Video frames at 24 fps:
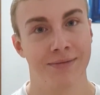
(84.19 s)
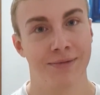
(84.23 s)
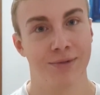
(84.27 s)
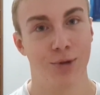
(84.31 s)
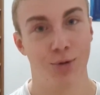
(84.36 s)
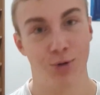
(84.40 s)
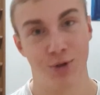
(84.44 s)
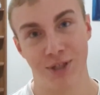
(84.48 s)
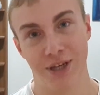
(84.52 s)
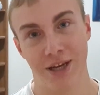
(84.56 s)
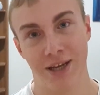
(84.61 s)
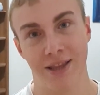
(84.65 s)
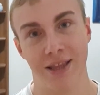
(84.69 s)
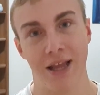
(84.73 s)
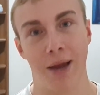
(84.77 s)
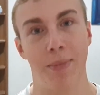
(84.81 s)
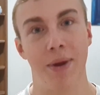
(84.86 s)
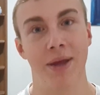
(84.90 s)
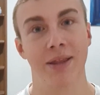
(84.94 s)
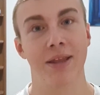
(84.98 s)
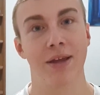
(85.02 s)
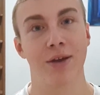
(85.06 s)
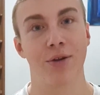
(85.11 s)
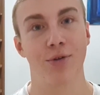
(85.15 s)
You would say
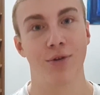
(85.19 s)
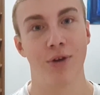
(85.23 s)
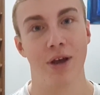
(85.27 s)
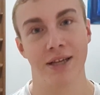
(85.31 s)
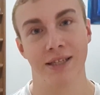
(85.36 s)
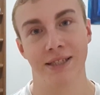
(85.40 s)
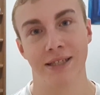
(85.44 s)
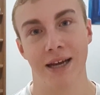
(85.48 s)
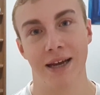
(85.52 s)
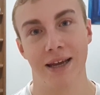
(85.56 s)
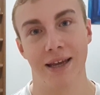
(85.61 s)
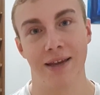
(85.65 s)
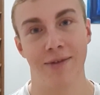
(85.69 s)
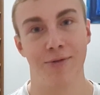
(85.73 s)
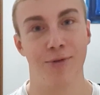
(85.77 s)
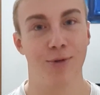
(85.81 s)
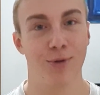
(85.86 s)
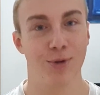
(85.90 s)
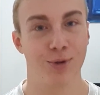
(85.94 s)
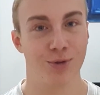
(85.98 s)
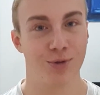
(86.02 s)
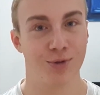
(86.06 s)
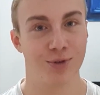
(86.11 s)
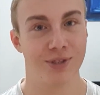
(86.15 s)
tabete kudasai if you
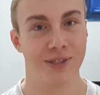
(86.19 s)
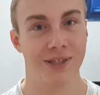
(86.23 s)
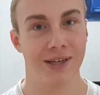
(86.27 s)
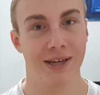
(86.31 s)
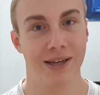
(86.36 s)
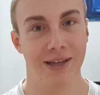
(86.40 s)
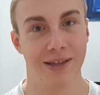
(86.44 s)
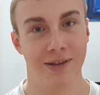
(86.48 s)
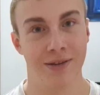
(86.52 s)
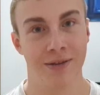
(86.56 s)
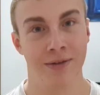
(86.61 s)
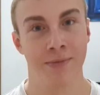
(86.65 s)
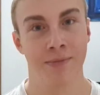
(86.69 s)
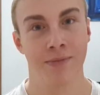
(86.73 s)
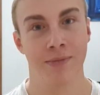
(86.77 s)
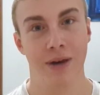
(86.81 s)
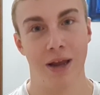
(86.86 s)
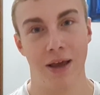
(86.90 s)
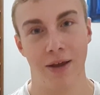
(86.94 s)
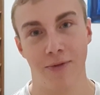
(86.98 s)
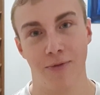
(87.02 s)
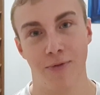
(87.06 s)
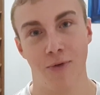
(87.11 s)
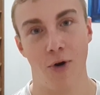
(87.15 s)
want to say it
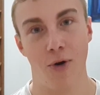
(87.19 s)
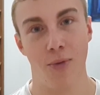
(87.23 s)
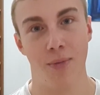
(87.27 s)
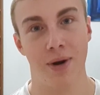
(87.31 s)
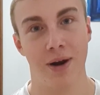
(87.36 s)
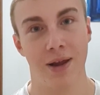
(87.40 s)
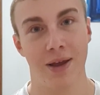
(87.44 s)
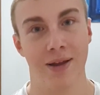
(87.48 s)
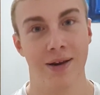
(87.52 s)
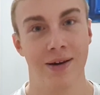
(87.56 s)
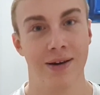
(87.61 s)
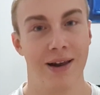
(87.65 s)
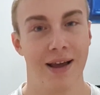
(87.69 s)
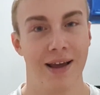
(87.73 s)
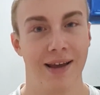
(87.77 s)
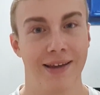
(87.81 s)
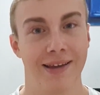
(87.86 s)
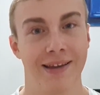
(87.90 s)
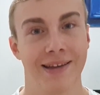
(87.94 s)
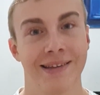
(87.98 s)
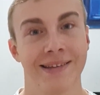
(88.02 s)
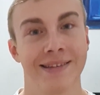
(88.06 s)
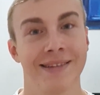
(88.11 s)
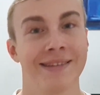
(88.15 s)
like formally,
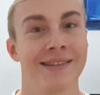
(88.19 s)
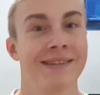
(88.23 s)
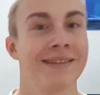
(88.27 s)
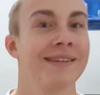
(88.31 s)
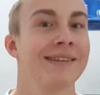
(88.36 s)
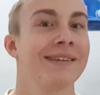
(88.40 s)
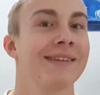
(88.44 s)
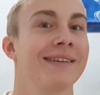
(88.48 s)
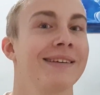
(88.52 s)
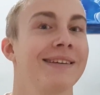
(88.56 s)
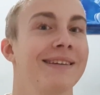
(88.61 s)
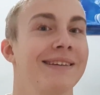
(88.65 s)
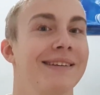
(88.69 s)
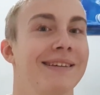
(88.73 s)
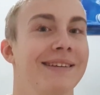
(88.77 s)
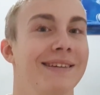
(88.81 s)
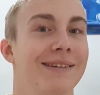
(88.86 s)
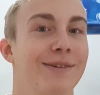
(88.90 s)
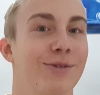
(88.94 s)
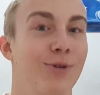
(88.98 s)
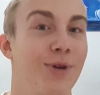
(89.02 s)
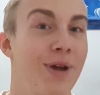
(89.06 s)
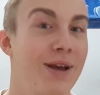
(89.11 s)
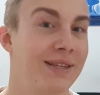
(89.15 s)
like
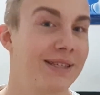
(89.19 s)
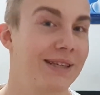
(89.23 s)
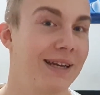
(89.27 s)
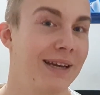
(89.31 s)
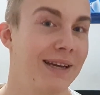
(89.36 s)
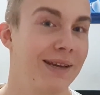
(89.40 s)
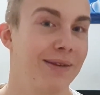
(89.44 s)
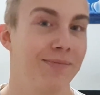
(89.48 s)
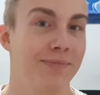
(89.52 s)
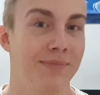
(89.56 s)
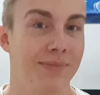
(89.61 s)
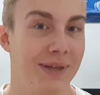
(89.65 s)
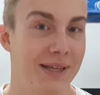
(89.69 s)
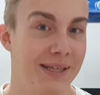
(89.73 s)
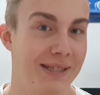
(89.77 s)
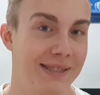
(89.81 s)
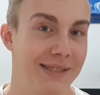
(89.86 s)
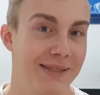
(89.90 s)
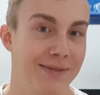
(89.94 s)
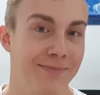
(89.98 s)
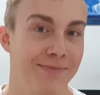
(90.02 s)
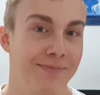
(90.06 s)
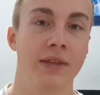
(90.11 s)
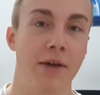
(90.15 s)
kudasai,
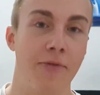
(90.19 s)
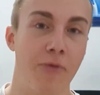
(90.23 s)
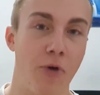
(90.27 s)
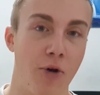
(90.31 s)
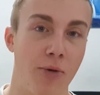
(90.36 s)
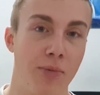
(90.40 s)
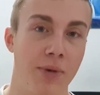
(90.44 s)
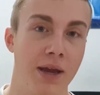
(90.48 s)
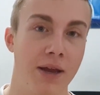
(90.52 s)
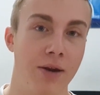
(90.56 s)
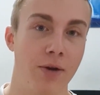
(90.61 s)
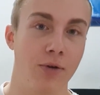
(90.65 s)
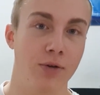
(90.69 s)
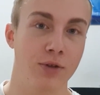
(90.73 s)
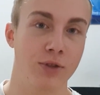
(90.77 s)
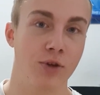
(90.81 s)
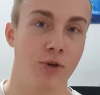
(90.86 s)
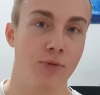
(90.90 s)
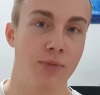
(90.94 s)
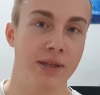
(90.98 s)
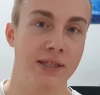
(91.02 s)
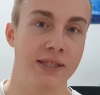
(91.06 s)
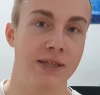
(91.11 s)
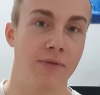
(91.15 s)
please. The form can also
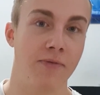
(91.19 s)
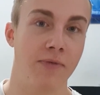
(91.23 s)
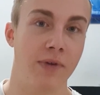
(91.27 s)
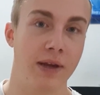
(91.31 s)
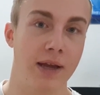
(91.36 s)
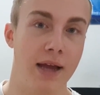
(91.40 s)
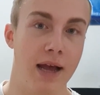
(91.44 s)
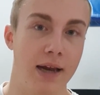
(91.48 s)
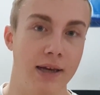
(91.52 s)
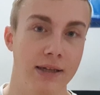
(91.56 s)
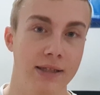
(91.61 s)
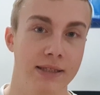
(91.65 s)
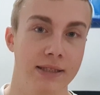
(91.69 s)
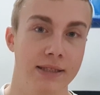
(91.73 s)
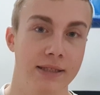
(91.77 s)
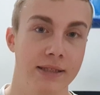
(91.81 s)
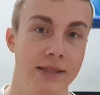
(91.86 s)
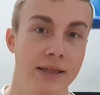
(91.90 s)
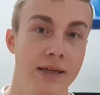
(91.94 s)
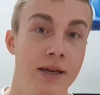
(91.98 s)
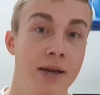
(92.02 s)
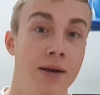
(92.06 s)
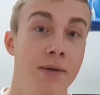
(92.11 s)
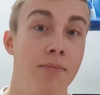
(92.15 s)
mean something else,
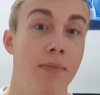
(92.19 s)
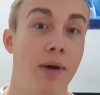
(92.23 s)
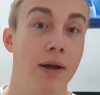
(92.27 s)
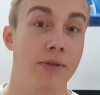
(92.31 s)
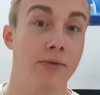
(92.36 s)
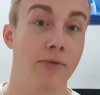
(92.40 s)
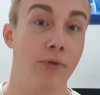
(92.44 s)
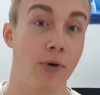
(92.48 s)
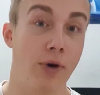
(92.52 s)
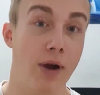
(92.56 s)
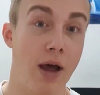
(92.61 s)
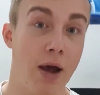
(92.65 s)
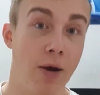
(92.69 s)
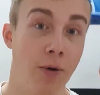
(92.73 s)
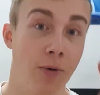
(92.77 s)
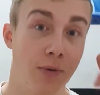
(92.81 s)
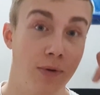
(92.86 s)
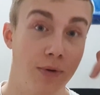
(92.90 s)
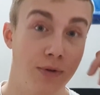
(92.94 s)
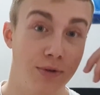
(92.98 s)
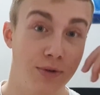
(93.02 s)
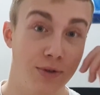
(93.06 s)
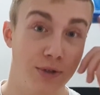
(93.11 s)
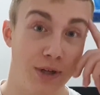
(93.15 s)
but for
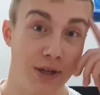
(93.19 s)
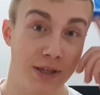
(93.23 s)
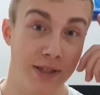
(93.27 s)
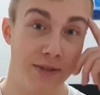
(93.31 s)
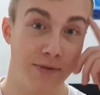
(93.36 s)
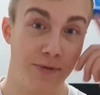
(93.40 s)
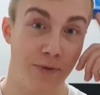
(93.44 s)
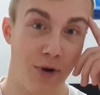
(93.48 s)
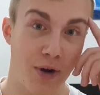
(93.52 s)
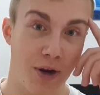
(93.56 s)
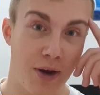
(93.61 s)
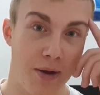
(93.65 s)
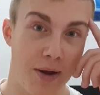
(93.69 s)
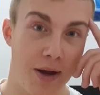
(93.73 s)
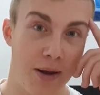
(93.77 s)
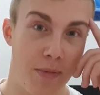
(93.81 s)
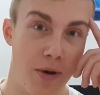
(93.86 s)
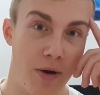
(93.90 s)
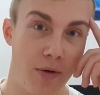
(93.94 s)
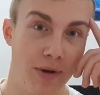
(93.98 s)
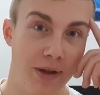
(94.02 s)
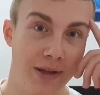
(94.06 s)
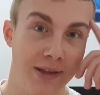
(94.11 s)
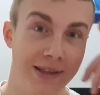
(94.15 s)
now, just forget
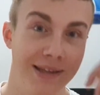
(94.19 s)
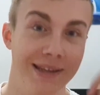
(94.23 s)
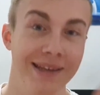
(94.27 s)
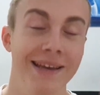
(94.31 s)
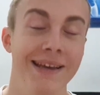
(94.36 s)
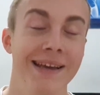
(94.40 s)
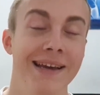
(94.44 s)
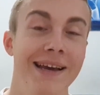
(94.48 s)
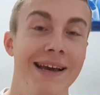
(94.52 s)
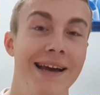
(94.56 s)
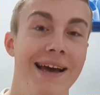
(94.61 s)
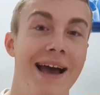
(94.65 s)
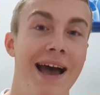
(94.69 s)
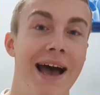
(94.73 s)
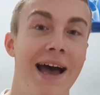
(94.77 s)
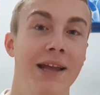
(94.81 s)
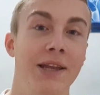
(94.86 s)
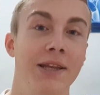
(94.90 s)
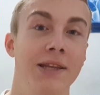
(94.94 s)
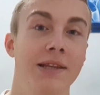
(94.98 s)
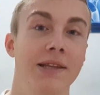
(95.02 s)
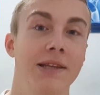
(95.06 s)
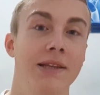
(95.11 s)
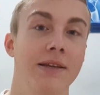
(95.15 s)
about it
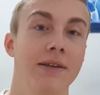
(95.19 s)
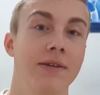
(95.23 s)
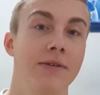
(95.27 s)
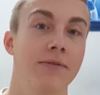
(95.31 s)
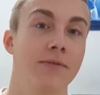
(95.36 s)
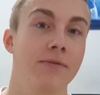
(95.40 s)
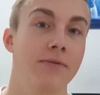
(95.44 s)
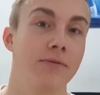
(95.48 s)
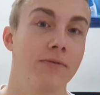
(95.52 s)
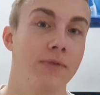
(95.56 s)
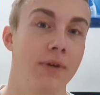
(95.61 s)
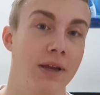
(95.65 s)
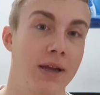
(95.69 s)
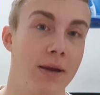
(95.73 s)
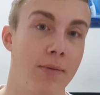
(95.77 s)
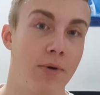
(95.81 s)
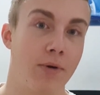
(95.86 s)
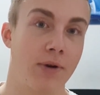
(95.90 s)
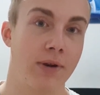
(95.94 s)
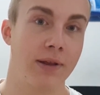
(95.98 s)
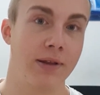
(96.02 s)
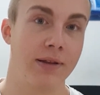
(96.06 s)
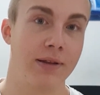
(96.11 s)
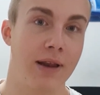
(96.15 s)
and think
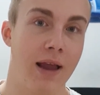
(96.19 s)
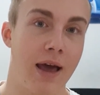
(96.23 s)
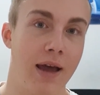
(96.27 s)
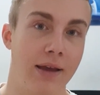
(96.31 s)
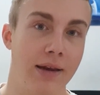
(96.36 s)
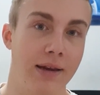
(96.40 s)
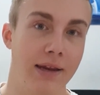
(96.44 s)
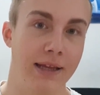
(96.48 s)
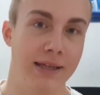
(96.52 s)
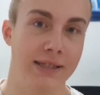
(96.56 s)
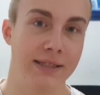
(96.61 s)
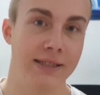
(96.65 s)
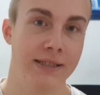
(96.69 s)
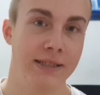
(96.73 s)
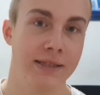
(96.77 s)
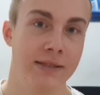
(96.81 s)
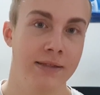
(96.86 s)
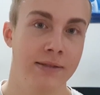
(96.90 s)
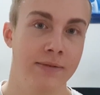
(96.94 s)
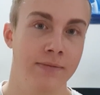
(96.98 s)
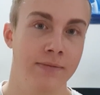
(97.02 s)
about it like this.